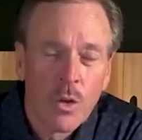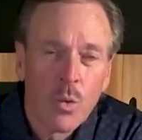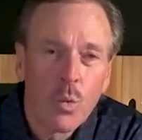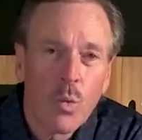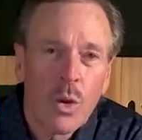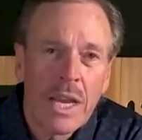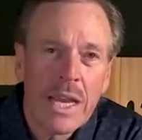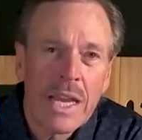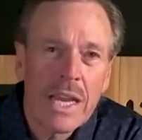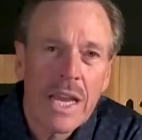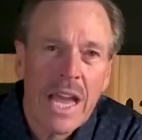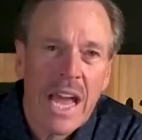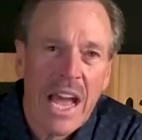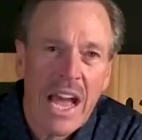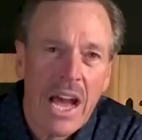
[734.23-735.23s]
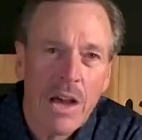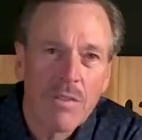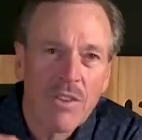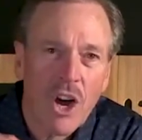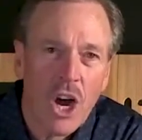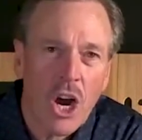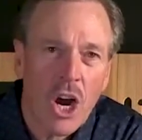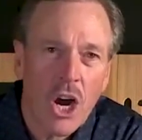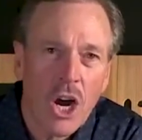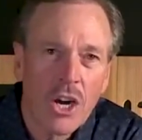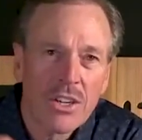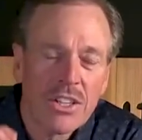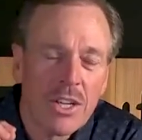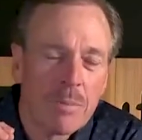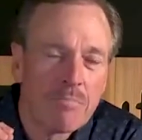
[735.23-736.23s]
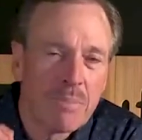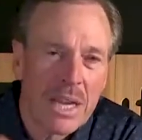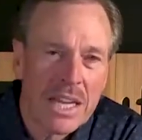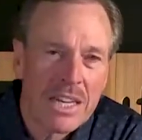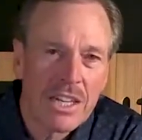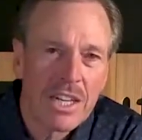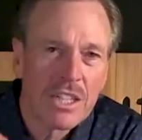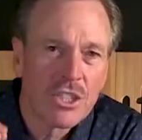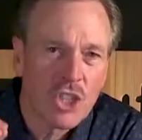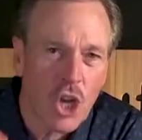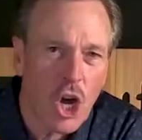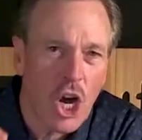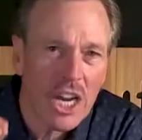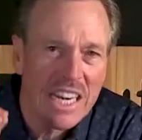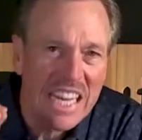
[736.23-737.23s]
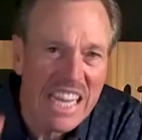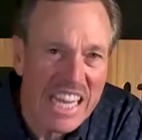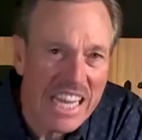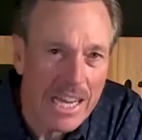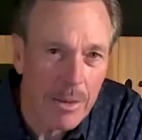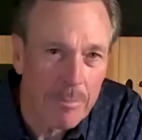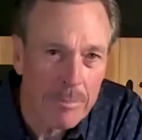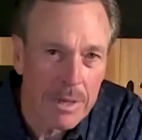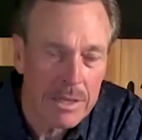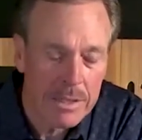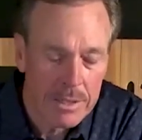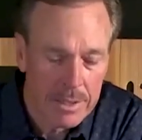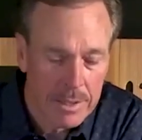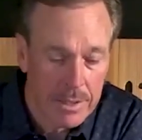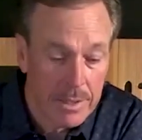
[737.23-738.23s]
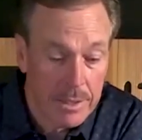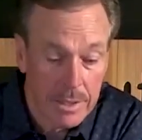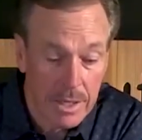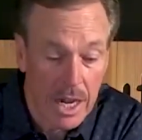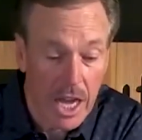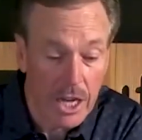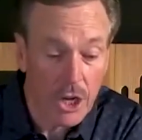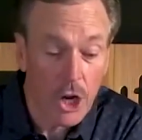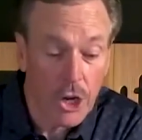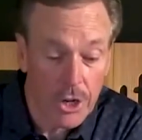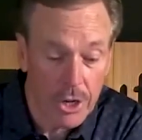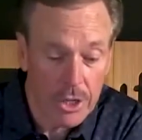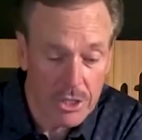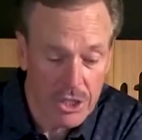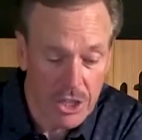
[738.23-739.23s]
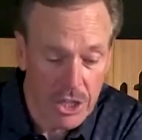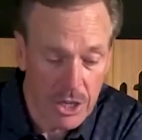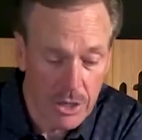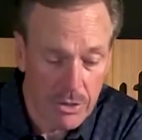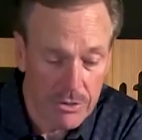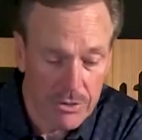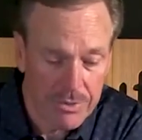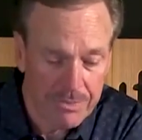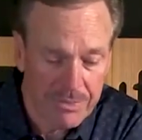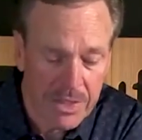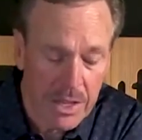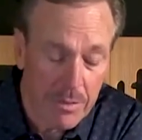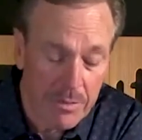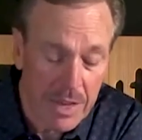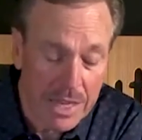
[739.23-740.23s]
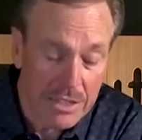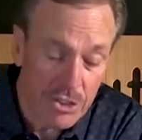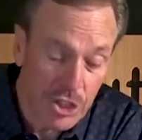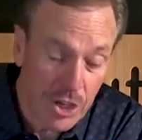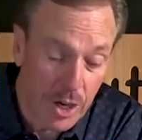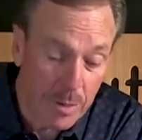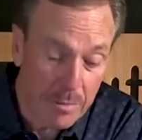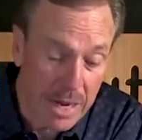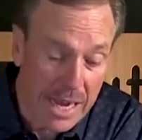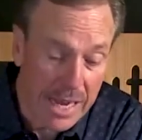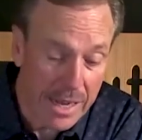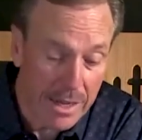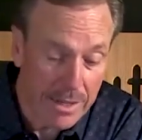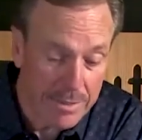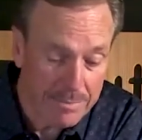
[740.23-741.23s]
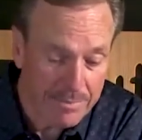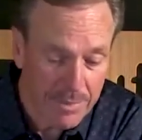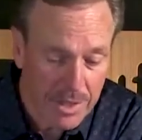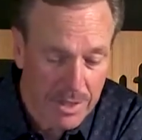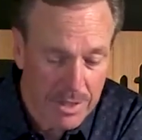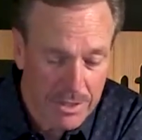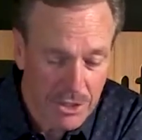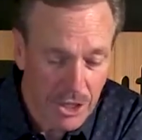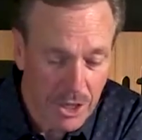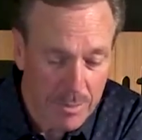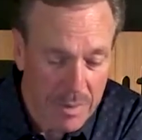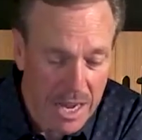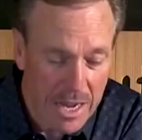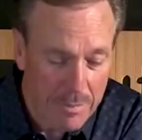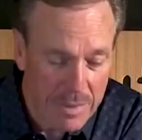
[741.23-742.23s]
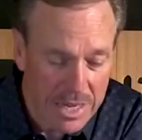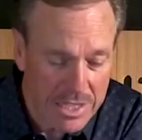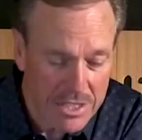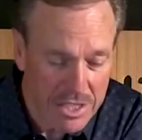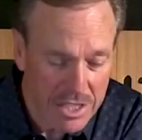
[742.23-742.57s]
We have our dependence on Him, not on ourselves. In fact, Jeremiah makes